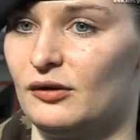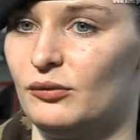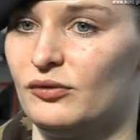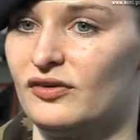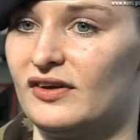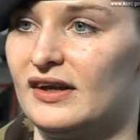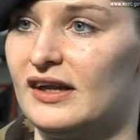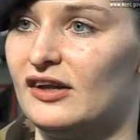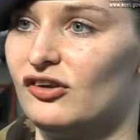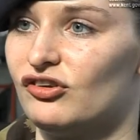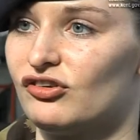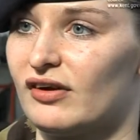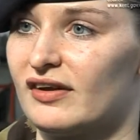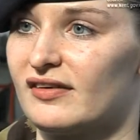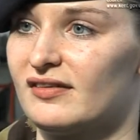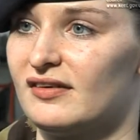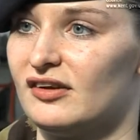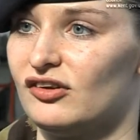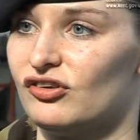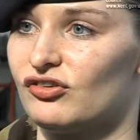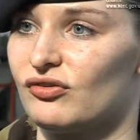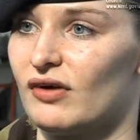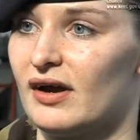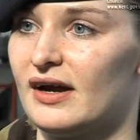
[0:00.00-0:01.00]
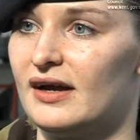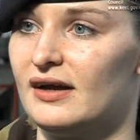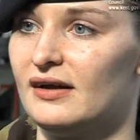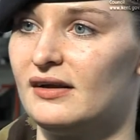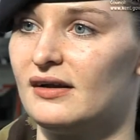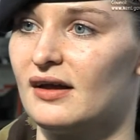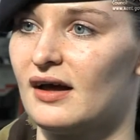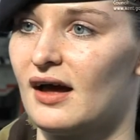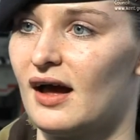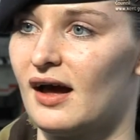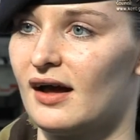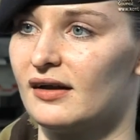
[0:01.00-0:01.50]
was an interesting trade,
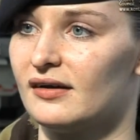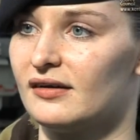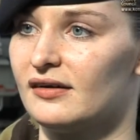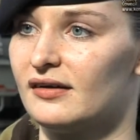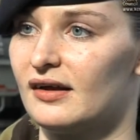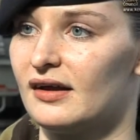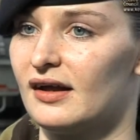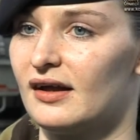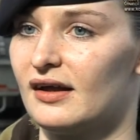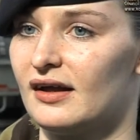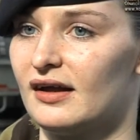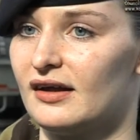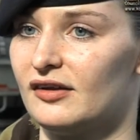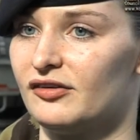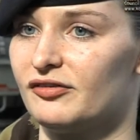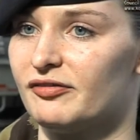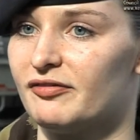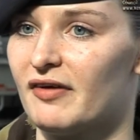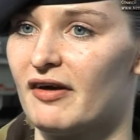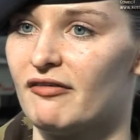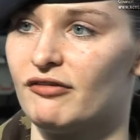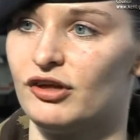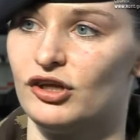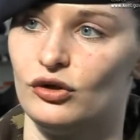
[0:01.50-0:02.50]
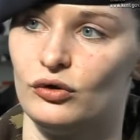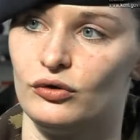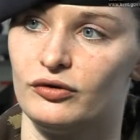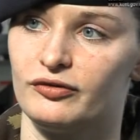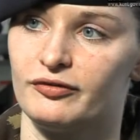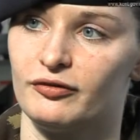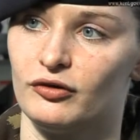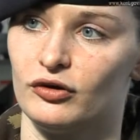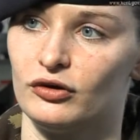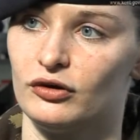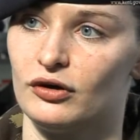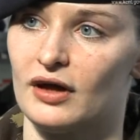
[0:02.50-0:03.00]
and it's very
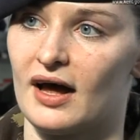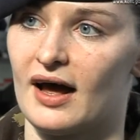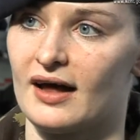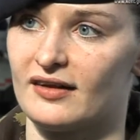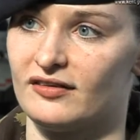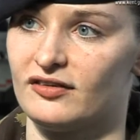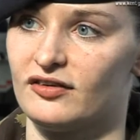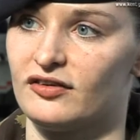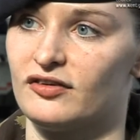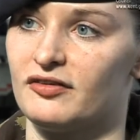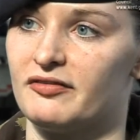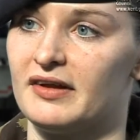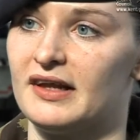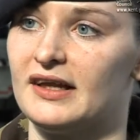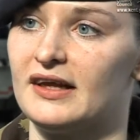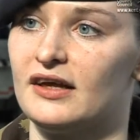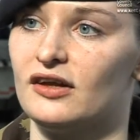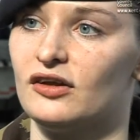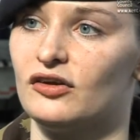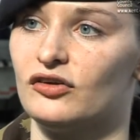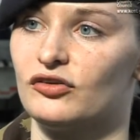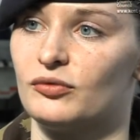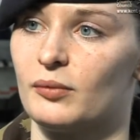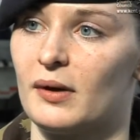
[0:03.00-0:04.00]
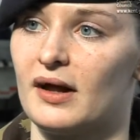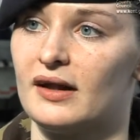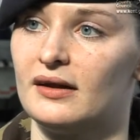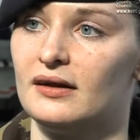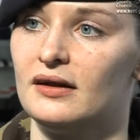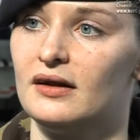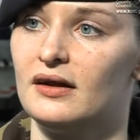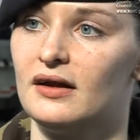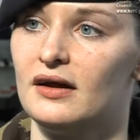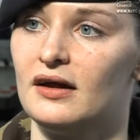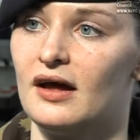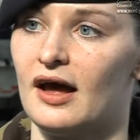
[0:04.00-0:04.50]
useful as a civilian as well.
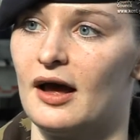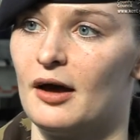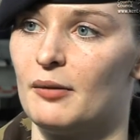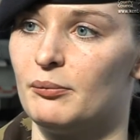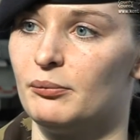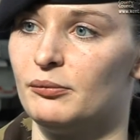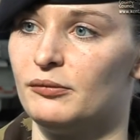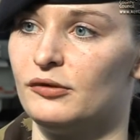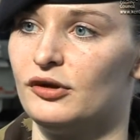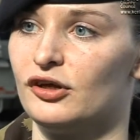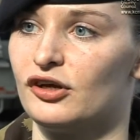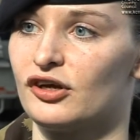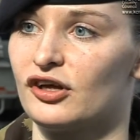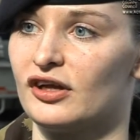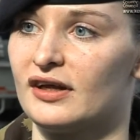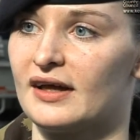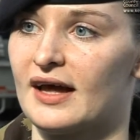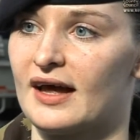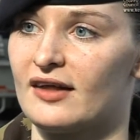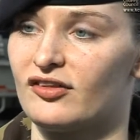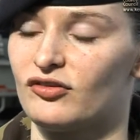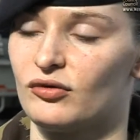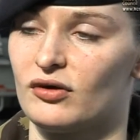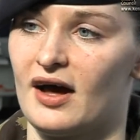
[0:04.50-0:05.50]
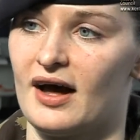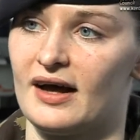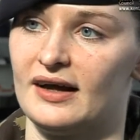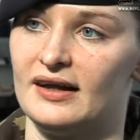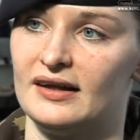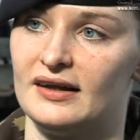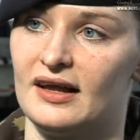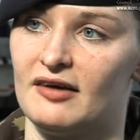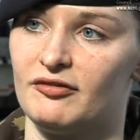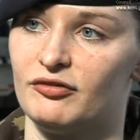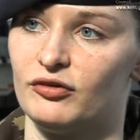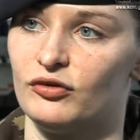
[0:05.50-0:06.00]
You can get to higher
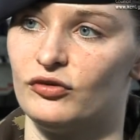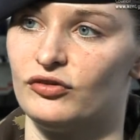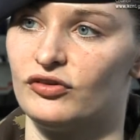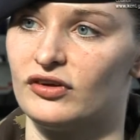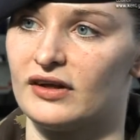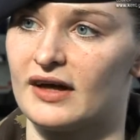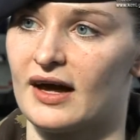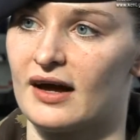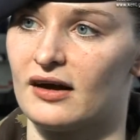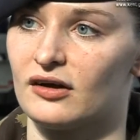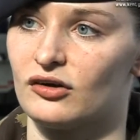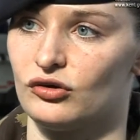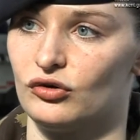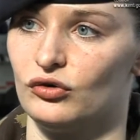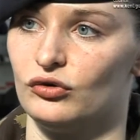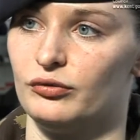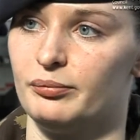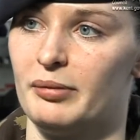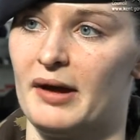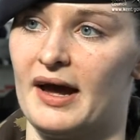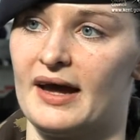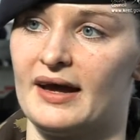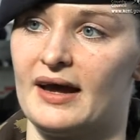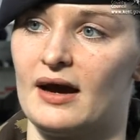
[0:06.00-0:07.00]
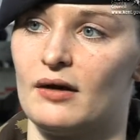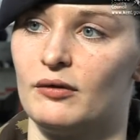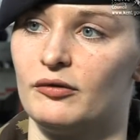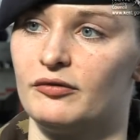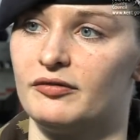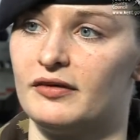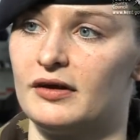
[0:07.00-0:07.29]
levels and get good pay out of